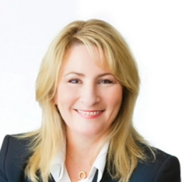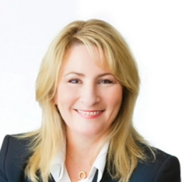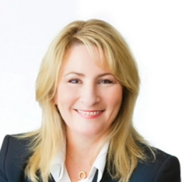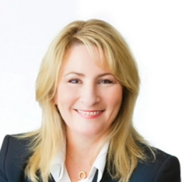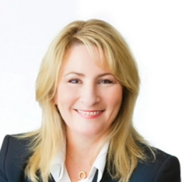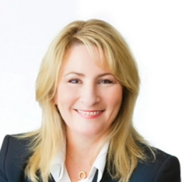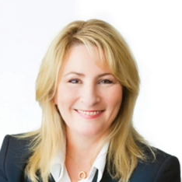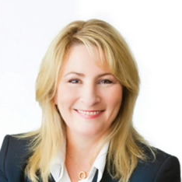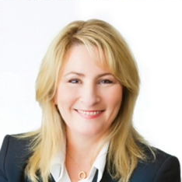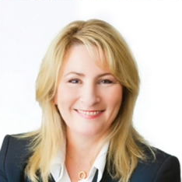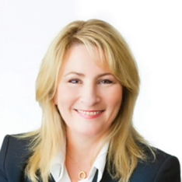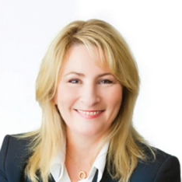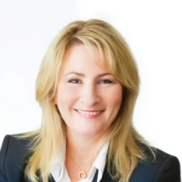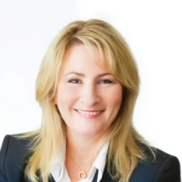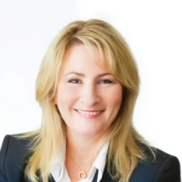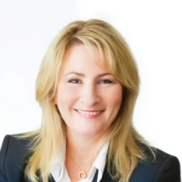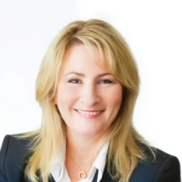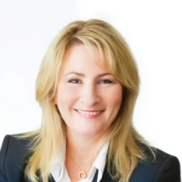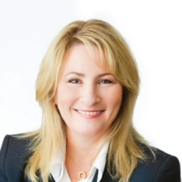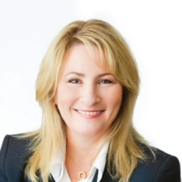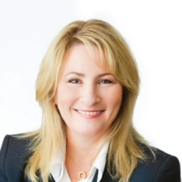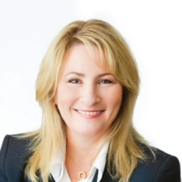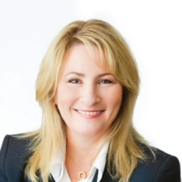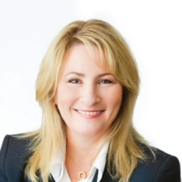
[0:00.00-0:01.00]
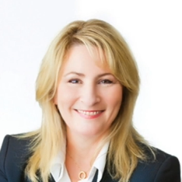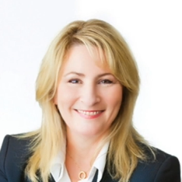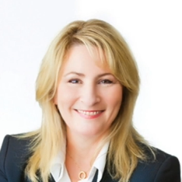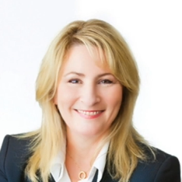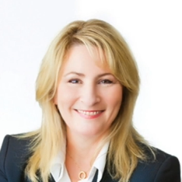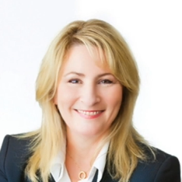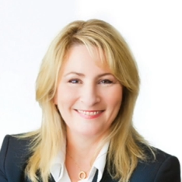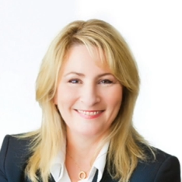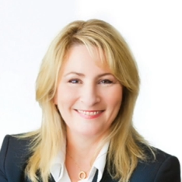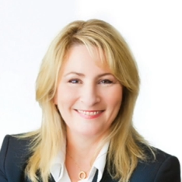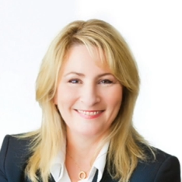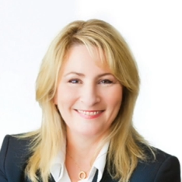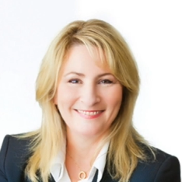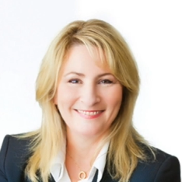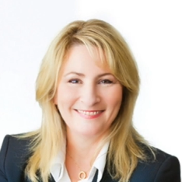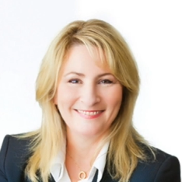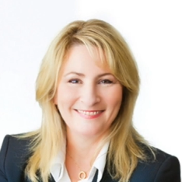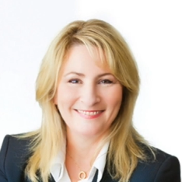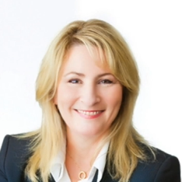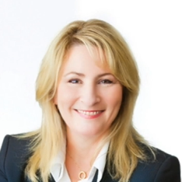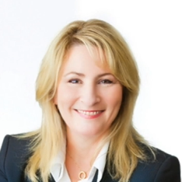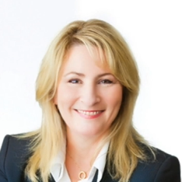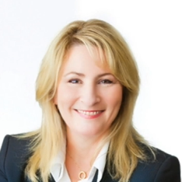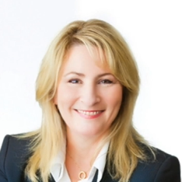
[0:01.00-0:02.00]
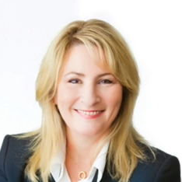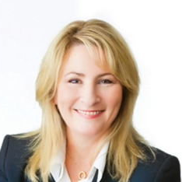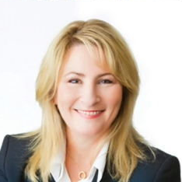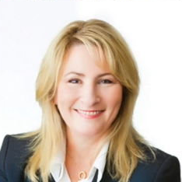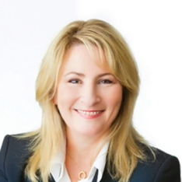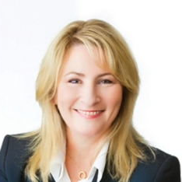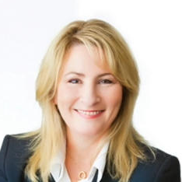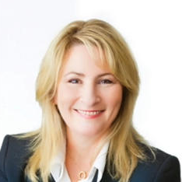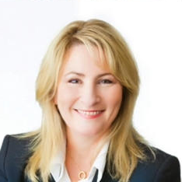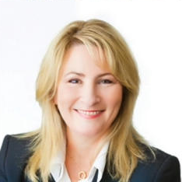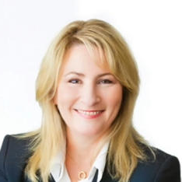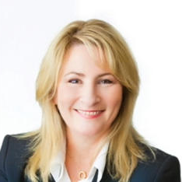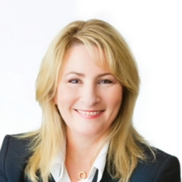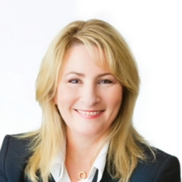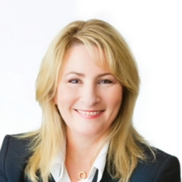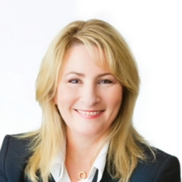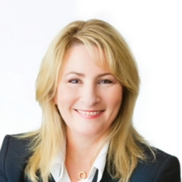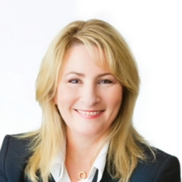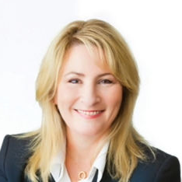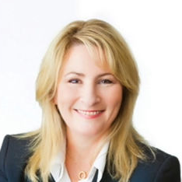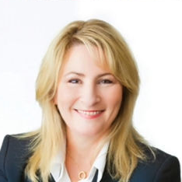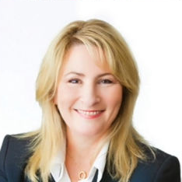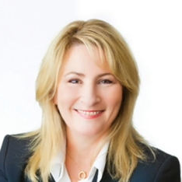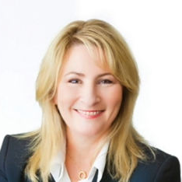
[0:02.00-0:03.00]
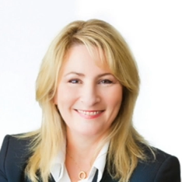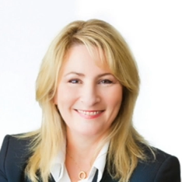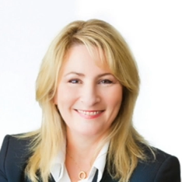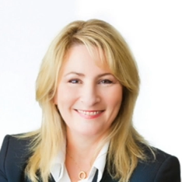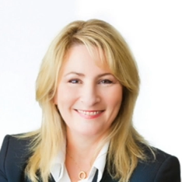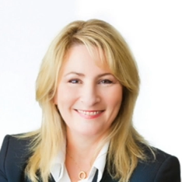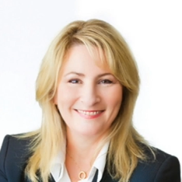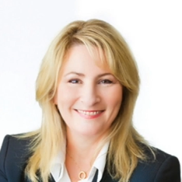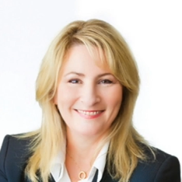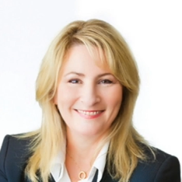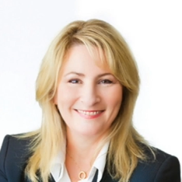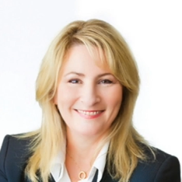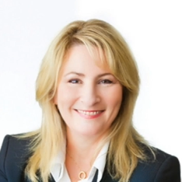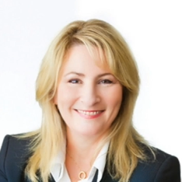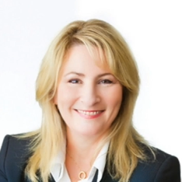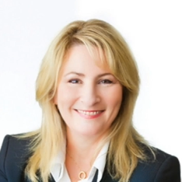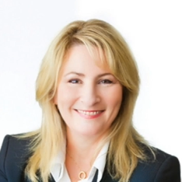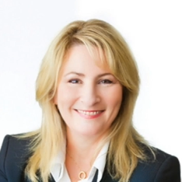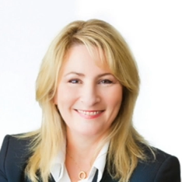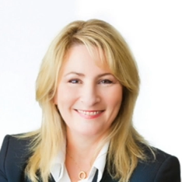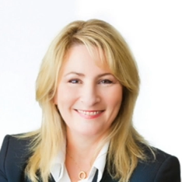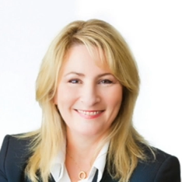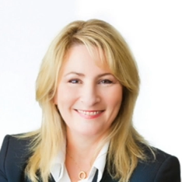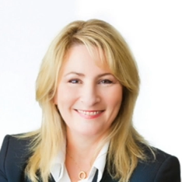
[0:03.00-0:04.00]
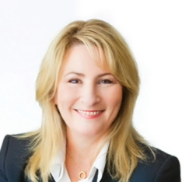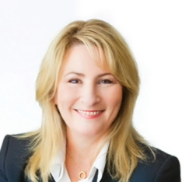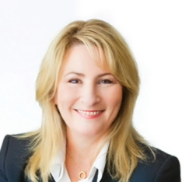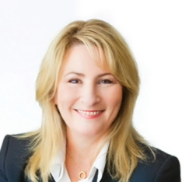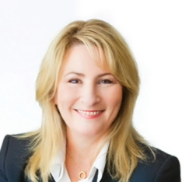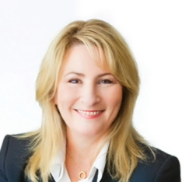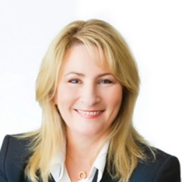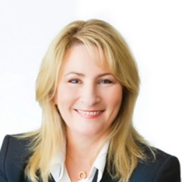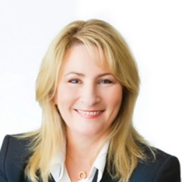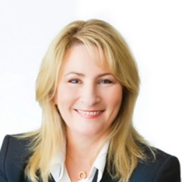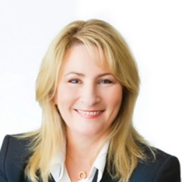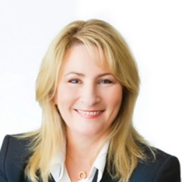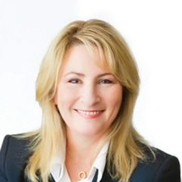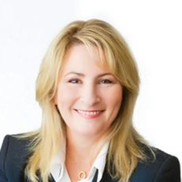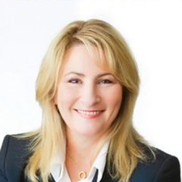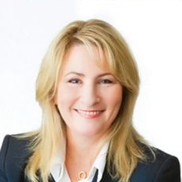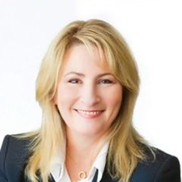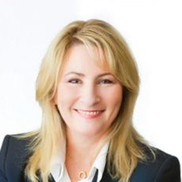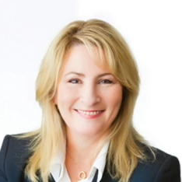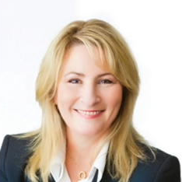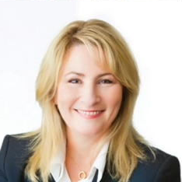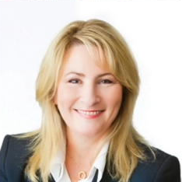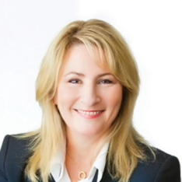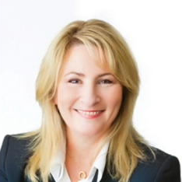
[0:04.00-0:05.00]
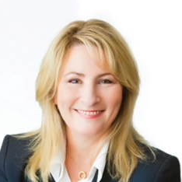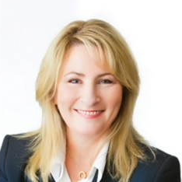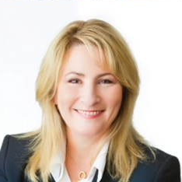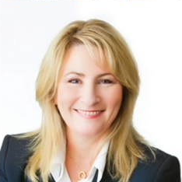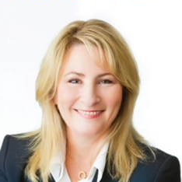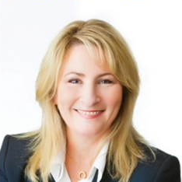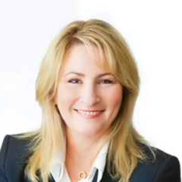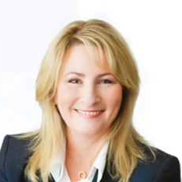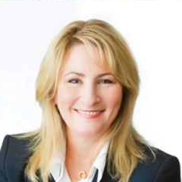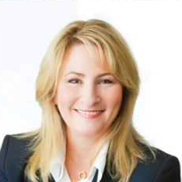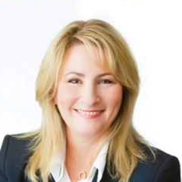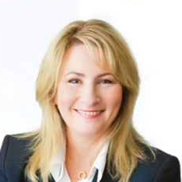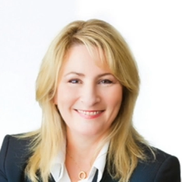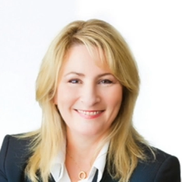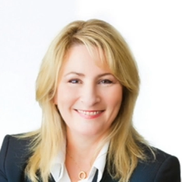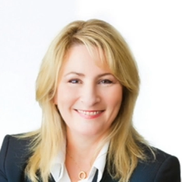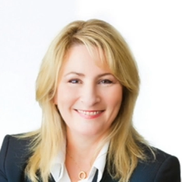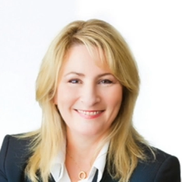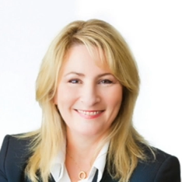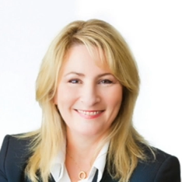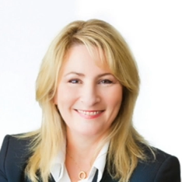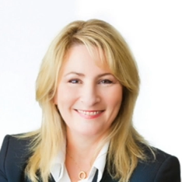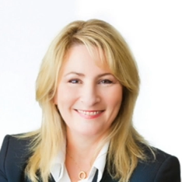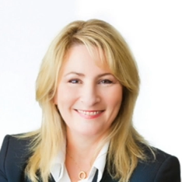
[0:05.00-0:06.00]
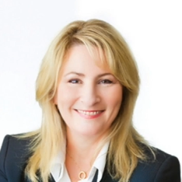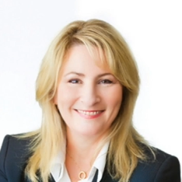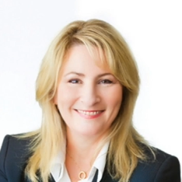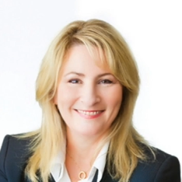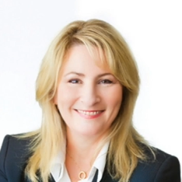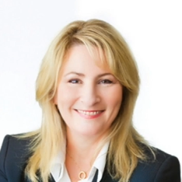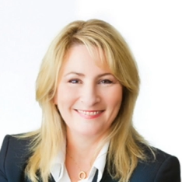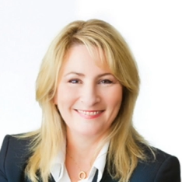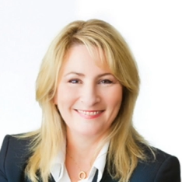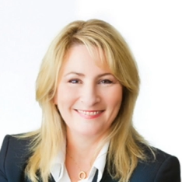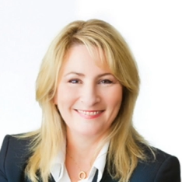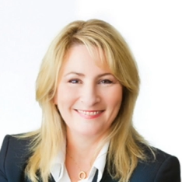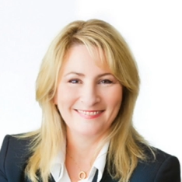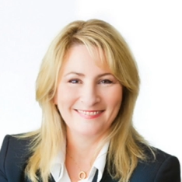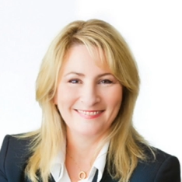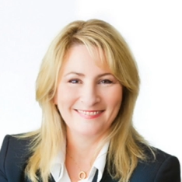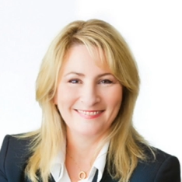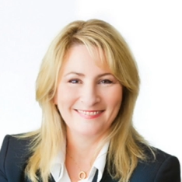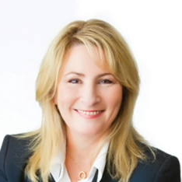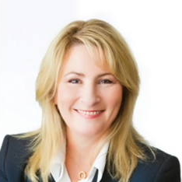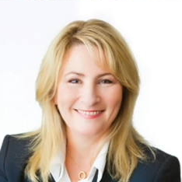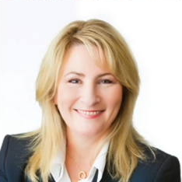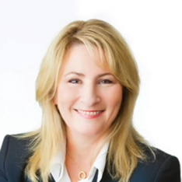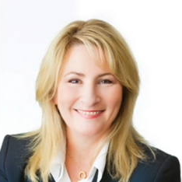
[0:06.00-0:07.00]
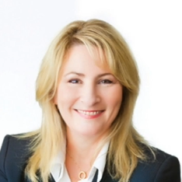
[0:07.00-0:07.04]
This is a still picture; no speech is visible.